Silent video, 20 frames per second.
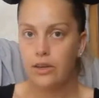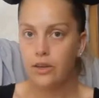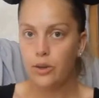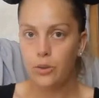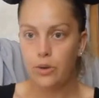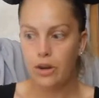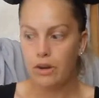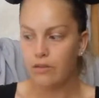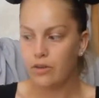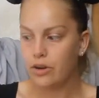You
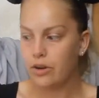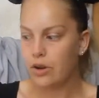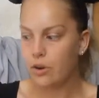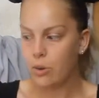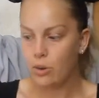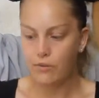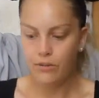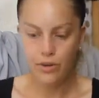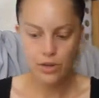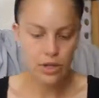never know
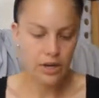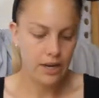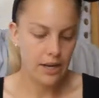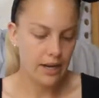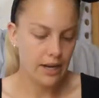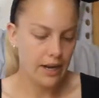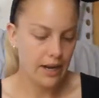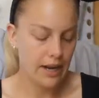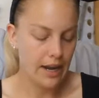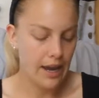if you're starting
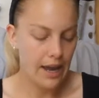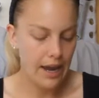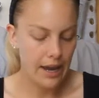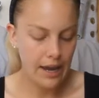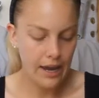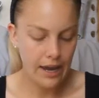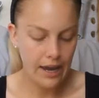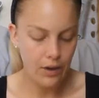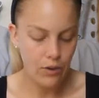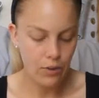to get a
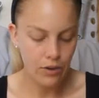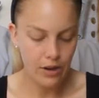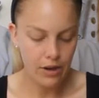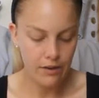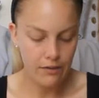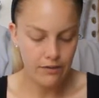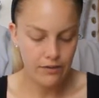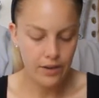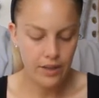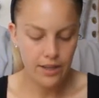headache or
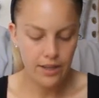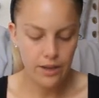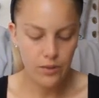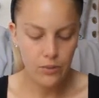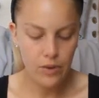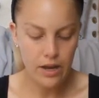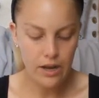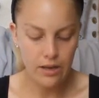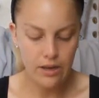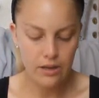not feeling
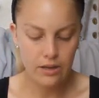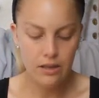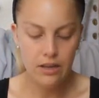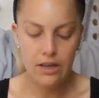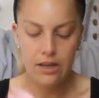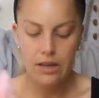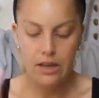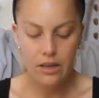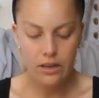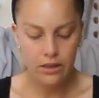well.
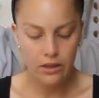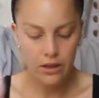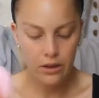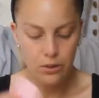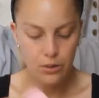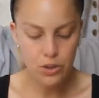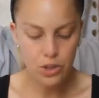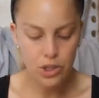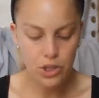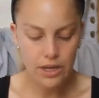
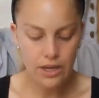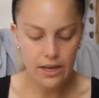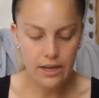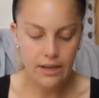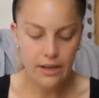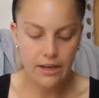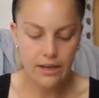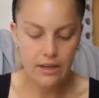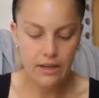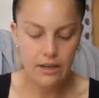
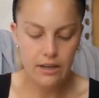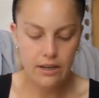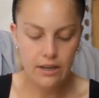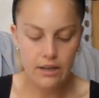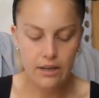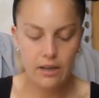Lotion,